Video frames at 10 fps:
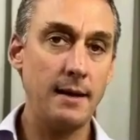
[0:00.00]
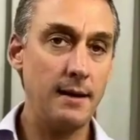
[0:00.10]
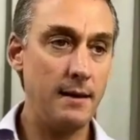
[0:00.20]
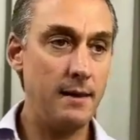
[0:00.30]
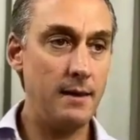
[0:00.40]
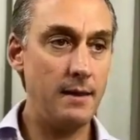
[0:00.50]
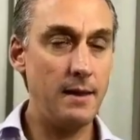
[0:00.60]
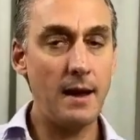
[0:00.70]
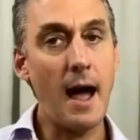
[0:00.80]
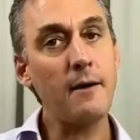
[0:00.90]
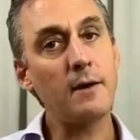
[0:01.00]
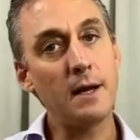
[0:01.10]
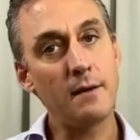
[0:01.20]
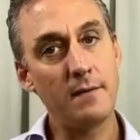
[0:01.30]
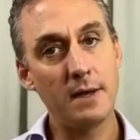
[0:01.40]
The irony
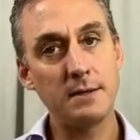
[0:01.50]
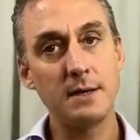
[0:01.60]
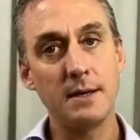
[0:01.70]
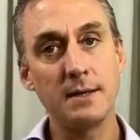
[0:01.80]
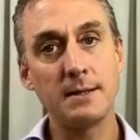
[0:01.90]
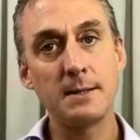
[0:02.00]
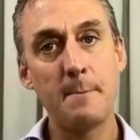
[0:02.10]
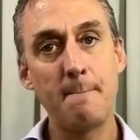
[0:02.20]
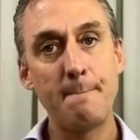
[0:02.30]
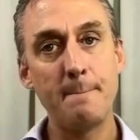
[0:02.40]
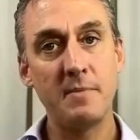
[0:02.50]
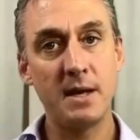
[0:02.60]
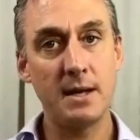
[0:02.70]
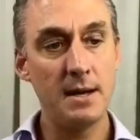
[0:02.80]
of this is that